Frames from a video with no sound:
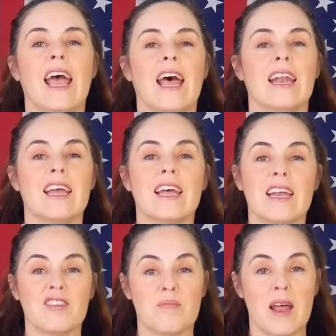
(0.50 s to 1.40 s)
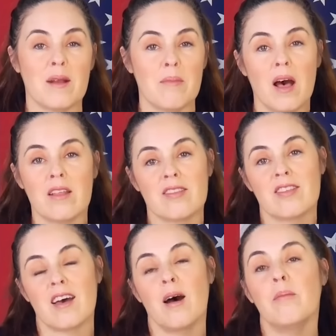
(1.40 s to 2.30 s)
And it has been a month,
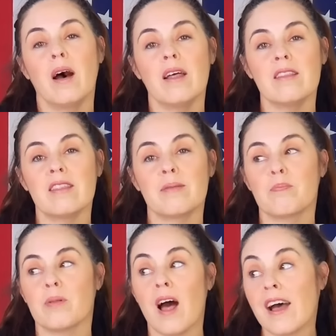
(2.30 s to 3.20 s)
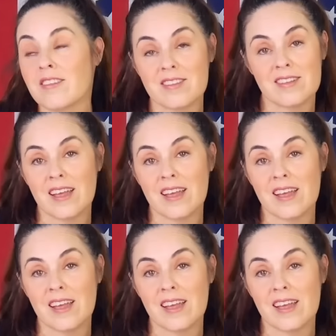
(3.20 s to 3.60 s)
a month plus,